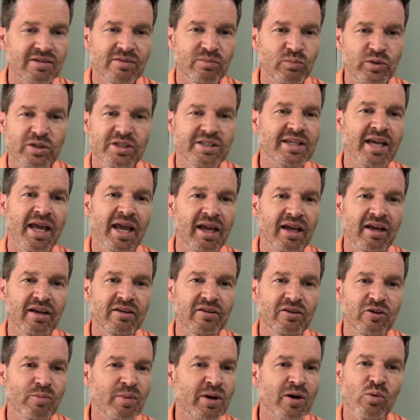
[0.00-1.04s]
We just can't.
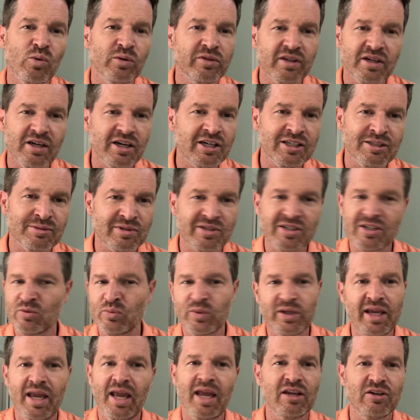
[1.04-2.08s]
No matter what the customer says, we
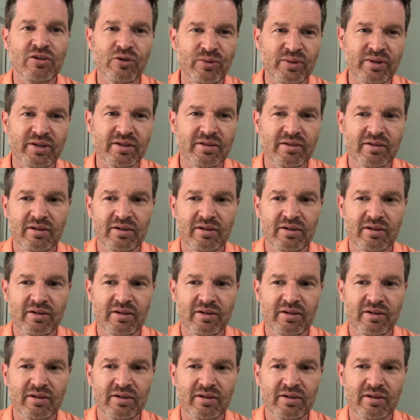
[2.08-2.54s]
can't do it.